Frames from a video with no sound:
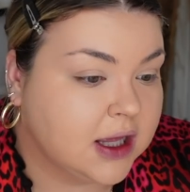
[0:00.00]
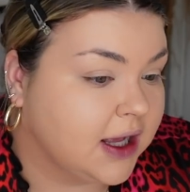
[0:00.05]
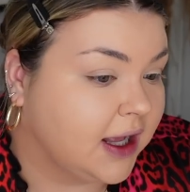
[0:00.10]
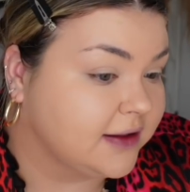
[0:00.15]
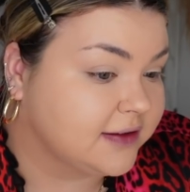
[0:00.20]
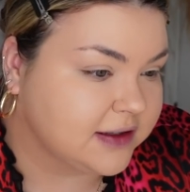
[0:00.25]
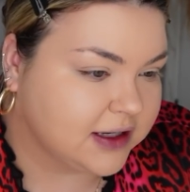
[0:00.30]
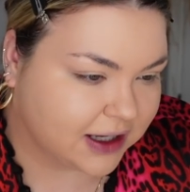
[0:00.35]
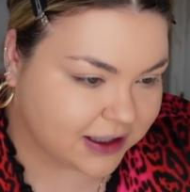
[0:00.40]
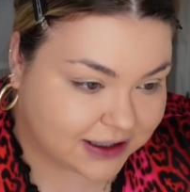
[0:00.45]

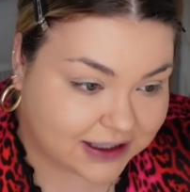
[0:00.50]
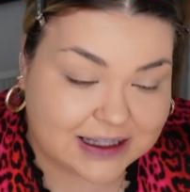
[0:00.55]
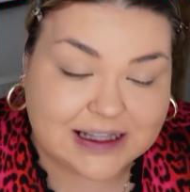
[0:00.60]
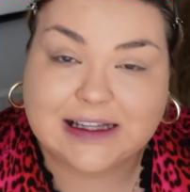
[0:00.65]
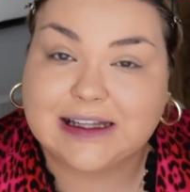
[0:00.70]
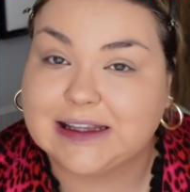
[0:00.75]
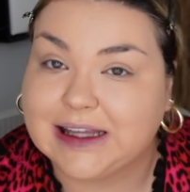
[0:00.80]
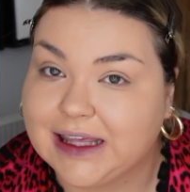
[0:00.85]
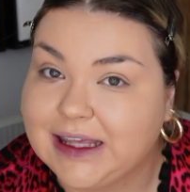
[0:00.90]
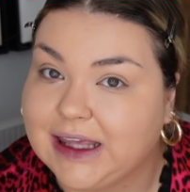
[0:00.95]
it's not
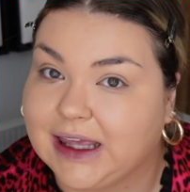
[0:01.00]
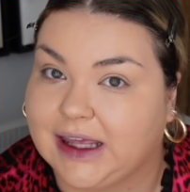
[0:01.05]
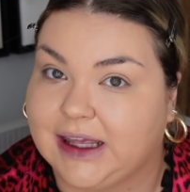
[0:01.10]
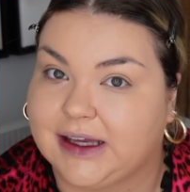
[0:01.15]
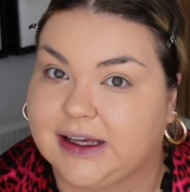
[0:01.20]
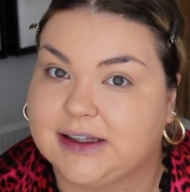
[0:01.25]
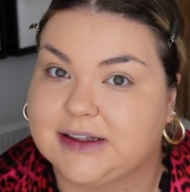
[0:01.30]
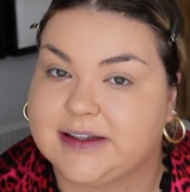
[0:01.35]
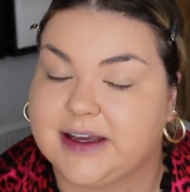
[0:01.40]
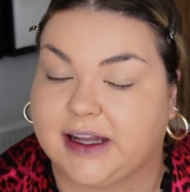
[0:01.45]

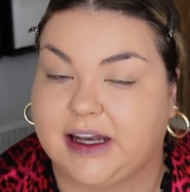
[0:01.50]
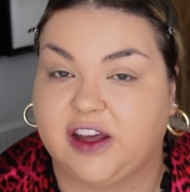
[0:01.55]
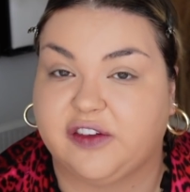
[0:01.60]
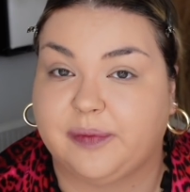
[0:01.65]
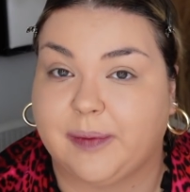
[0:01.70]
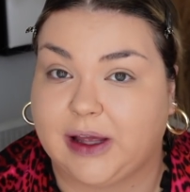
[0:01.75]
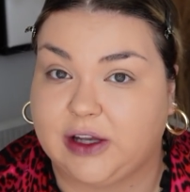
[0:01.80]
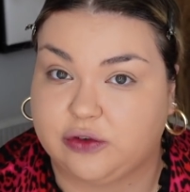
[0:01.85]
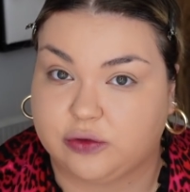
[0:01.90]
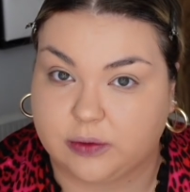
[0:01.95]
clinging to any of
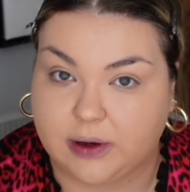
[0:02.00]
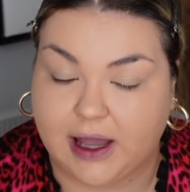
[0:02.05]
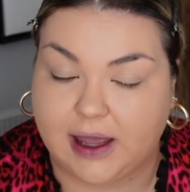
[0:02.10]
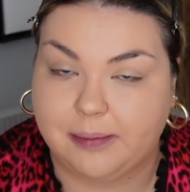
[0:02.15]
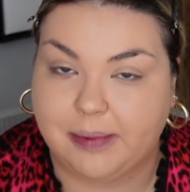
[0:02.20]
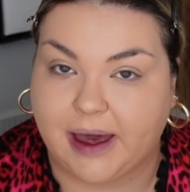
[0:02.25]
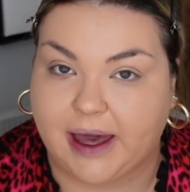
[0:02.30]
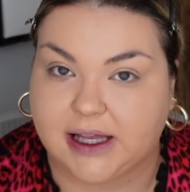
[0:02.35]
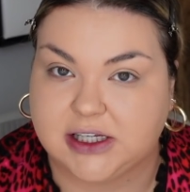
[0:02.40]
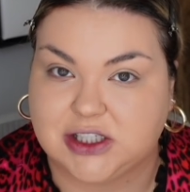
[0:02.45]
my dry
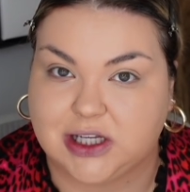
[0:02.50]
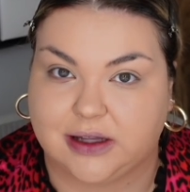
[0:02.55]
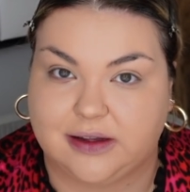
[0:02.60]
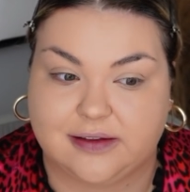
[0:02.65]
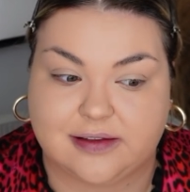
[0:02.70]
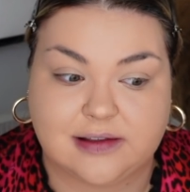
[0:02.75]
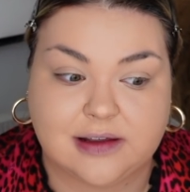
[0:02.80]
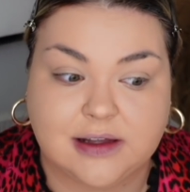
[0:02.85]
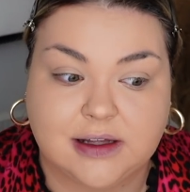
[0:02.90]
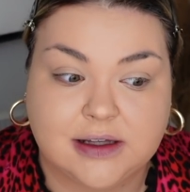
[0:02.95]

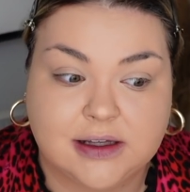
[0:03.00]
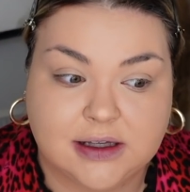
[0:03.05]
patches